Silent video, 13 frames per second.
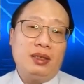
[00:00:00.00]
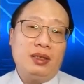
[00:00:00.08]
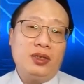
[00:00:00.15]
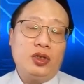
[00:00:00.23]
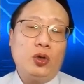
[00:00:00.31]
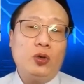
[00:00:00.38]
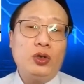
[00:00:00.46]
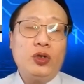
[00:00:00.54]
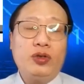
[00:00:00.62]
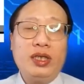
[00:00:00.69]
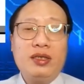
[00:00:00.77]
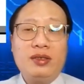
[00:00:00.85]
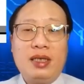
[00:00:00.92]
So
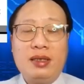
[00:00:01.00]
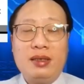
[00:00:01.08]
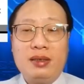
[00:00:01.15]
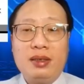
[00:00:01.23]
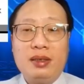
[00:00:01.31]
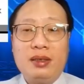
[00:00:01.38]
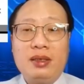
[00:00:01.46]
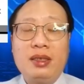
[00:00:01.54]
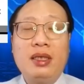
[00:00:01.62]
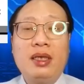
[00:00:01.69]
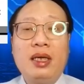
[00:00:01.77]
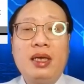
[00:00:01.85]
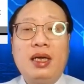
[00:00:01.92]
using sensors
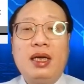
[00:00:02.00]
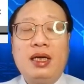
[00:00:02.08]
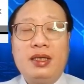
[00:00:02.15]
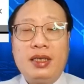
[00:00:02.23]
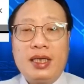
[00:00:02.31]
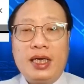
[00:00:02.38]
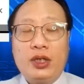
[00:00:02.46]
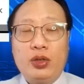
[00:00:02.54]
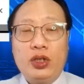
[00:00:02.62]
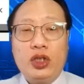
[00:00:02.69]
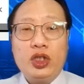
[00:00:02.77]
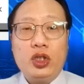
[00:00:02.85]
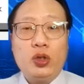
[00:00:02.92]
and data
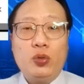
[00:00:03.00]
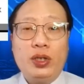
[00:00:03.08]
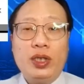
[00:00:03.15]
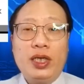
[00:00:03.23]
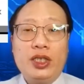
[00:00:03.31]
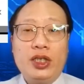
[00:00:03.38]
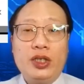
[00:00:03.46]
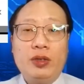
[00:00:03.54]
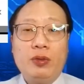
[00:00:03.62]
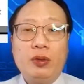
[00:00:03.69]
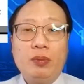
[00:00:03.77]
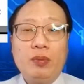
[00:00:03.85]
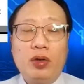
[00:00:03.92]
acquisition, we actually
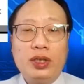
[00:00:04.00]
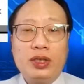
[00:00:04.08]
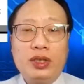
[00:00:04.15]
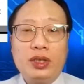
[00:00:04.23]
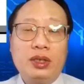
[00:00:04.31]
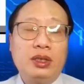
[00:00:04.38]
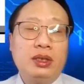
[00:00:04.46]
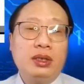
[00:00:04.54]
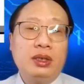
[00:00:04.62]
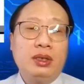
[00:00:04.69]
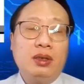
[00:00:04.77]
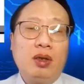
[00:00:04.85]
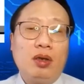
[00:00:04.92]
will monitor
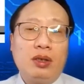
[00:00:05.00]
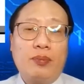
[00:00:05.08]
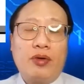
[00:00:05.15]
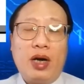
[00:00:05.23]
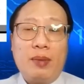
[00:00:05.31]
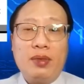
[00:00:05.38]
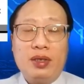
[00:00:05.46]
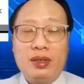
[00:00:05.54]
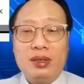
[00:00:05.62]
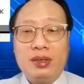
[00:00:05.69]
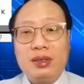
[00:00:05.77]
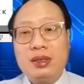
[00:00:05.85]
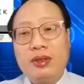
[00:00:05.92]
all the
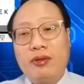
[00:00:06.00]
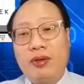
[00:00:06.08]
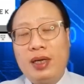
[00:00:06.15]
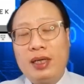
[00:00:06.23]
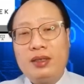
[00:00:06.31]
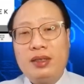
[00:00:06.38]
parameters, right?